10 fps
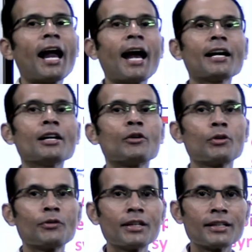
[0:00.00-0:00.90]
and
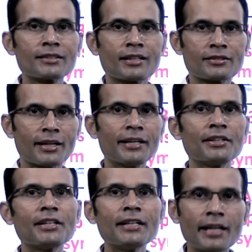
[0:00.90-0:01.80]
we will discuss
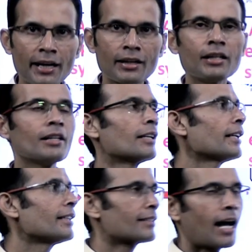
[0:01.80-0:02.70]
in detail
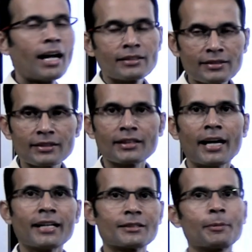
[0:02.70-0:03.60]
its answer
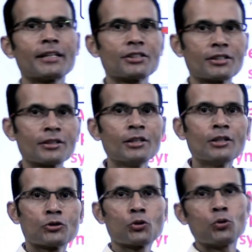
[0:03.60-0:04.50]
and explanation.
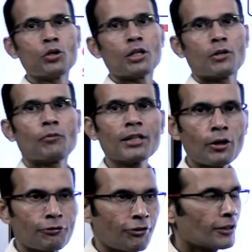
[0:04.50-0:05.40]
So
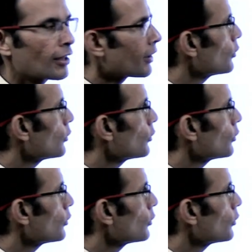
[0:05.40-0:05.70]
without further